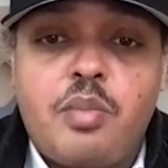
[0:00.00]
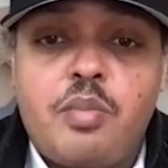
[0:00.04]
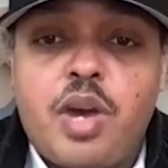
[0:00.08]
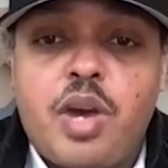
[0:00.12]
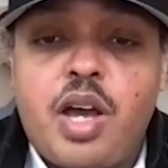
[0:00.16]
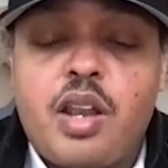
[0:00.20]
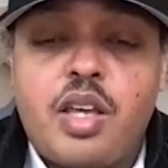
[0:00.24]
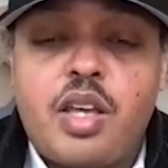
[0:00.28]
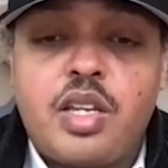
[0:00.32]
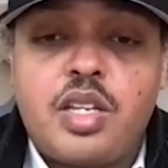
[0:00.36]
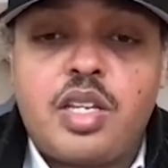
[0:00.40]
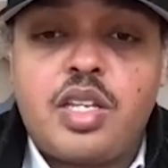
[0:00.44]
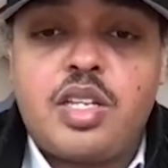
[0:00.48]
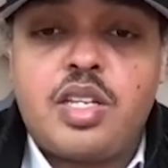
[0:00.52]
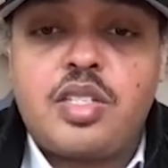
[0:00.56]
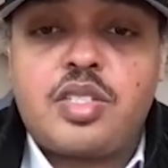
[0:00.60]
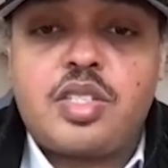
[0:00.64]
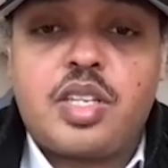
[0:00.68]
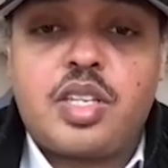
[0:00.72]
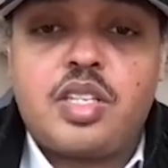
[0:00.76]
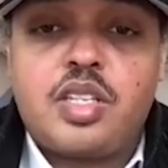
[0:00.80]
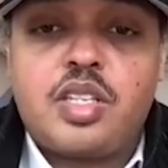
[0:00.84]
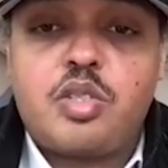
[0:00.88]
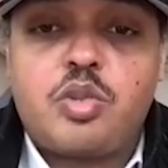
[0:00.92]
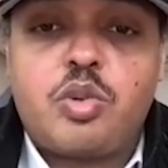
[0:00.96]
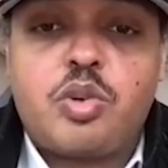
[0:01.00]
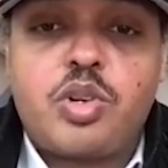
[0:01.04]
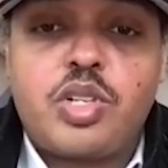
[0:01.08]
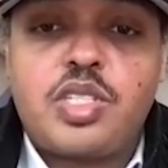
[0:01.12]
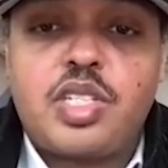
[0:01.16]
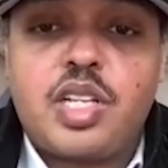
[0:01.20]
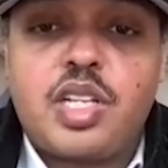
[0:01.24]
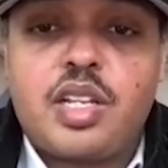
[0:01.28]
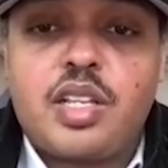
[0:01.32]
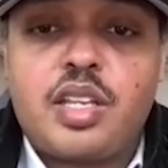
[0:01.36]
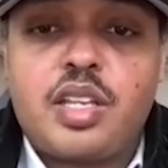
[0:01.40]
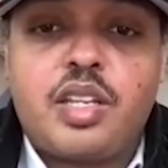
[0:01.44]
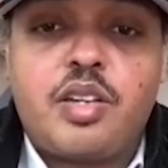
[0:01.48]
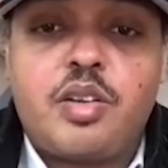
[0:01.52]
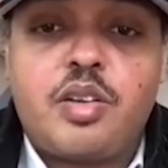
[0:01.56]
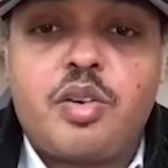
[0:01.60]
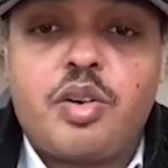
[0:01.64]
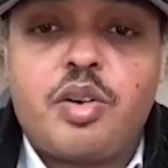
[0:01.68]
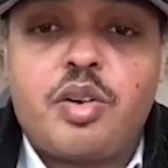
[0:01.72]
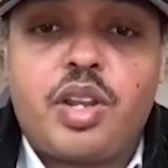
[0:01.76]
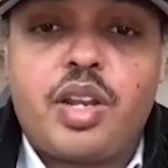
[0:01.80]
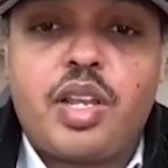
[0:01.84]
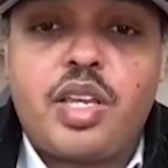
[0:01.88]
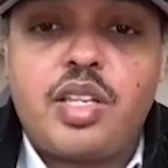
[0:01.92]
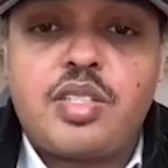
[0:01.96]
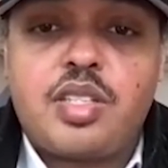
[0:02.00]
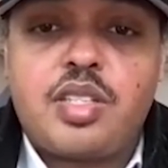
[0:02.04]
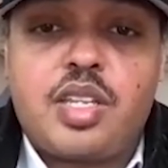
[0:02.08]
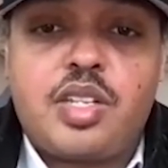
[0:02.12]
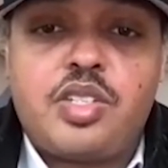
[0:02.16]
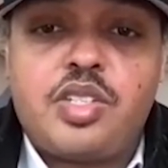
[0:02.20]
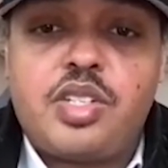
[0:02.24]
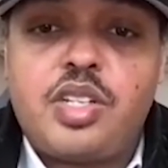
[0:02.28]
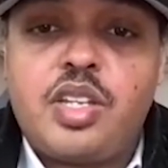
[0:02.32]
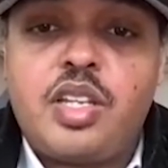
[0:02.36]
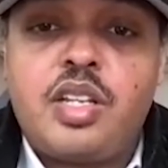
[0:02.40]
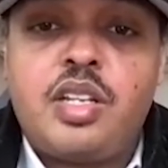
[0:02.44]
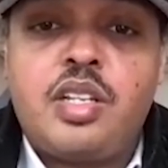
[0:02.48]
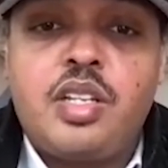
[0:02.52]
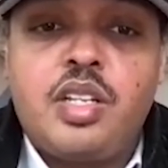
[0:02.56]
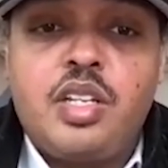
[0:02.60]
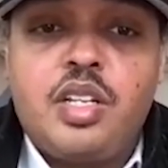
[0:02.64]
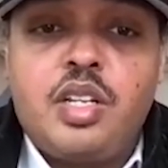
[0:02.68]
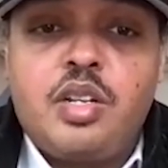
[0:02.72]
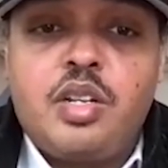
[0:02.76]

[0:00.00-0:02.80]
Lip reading: Mala is a storytelling organization,